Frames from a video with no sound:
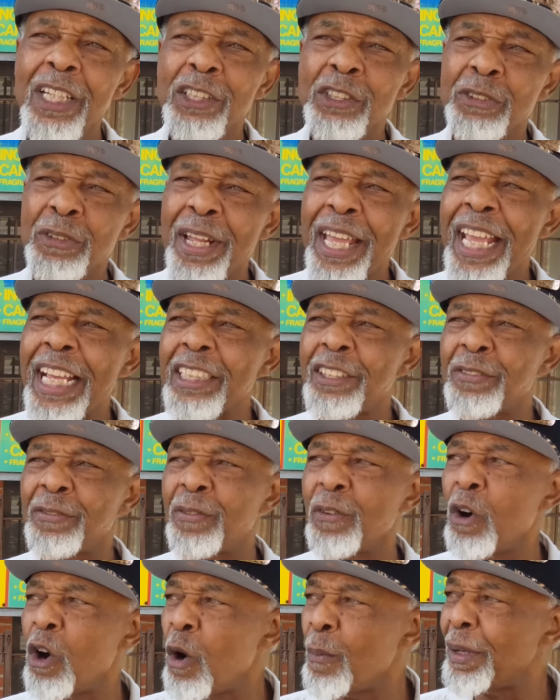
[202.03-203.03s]

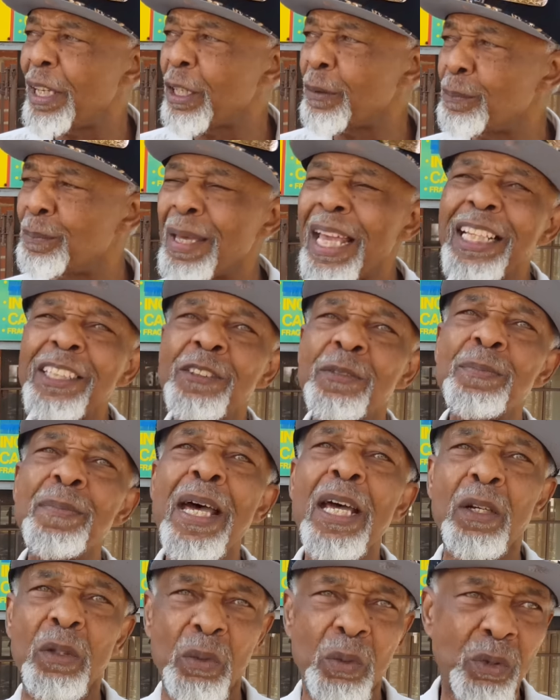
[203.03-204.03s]
transforming base
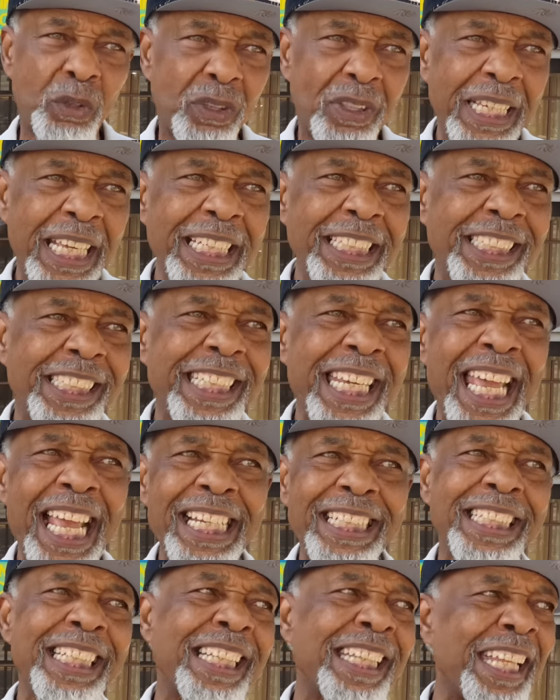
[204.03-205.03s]
metals and
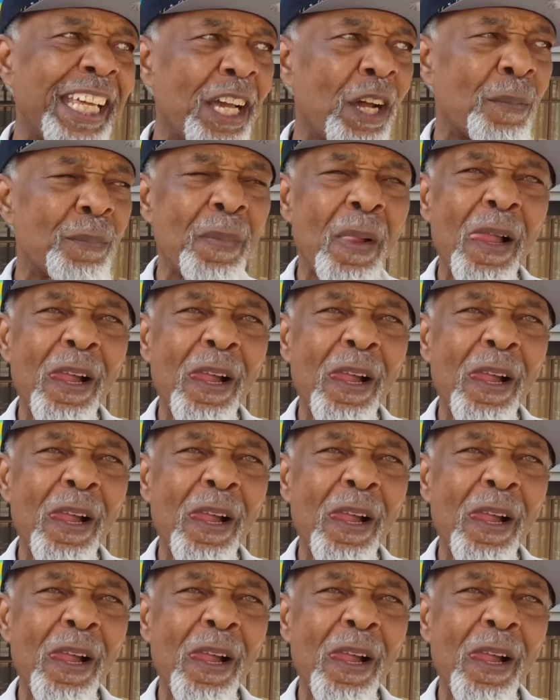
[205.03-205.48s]
changing them.